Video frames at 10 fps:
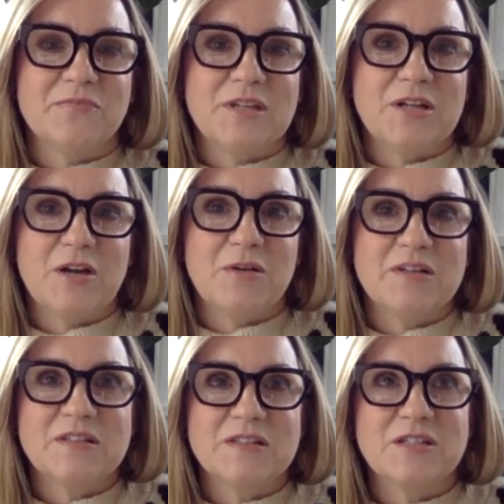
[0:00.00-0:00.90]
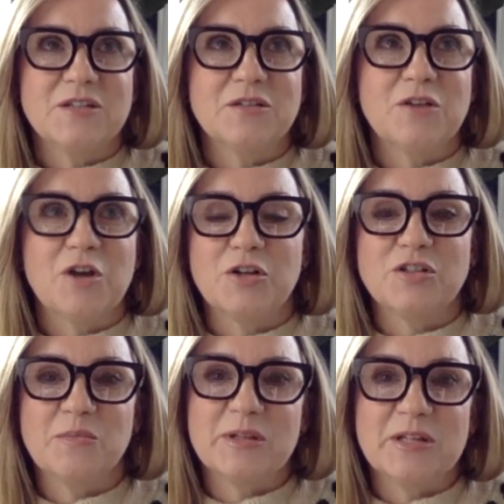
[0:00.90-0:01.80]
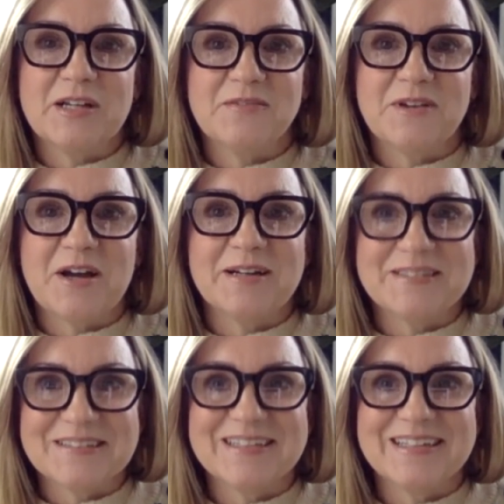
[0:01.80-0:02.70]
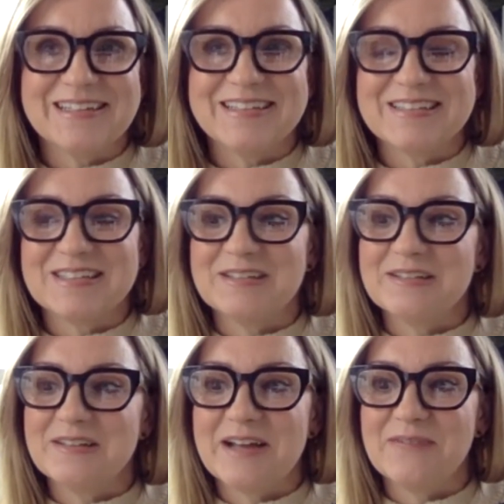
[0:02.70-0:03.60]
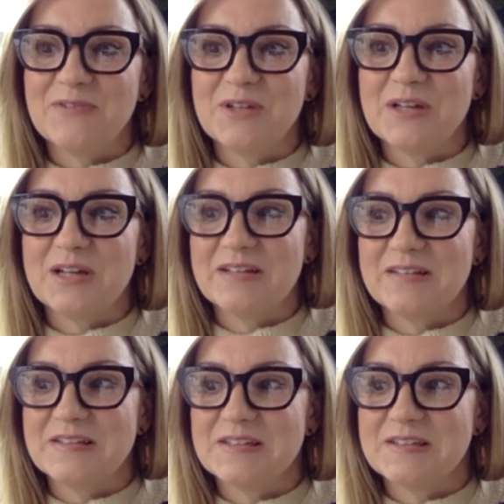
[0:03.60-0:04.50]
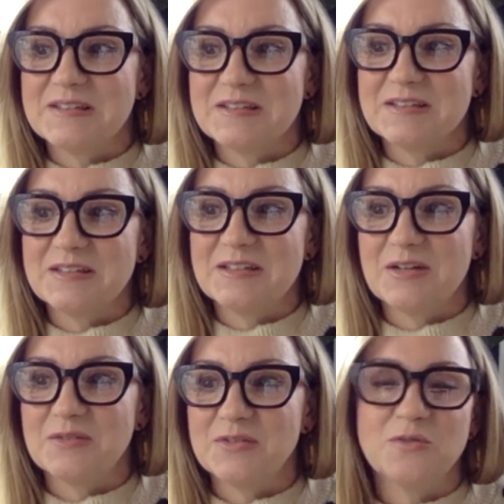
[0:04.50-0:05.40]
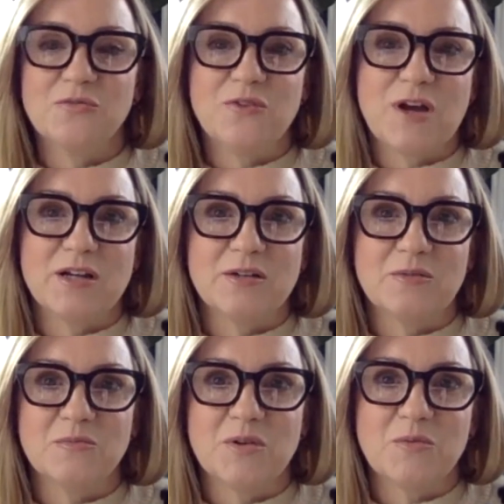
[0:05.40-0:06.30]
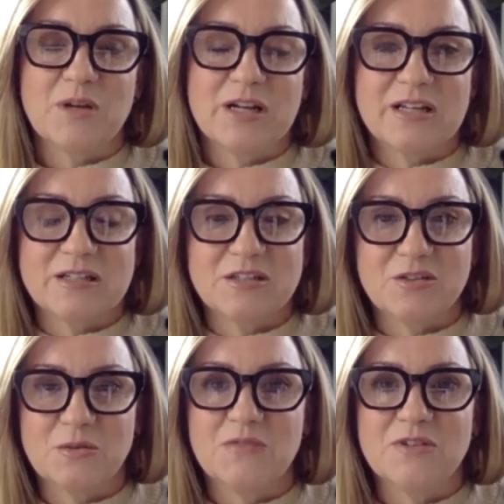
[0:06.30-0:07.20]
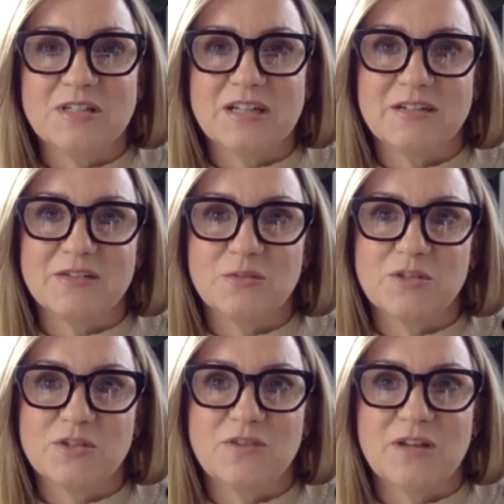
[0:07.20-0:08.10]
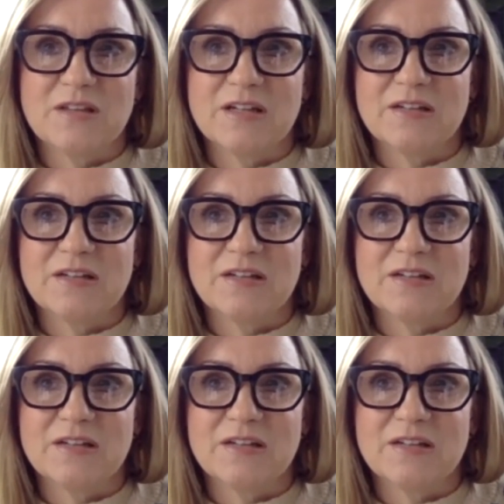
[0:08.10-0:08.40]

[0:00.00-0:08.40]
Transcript: It's still hard to believe, honestly. It's still, I feel like this is, so fun. And what I get to do every day is so much fun that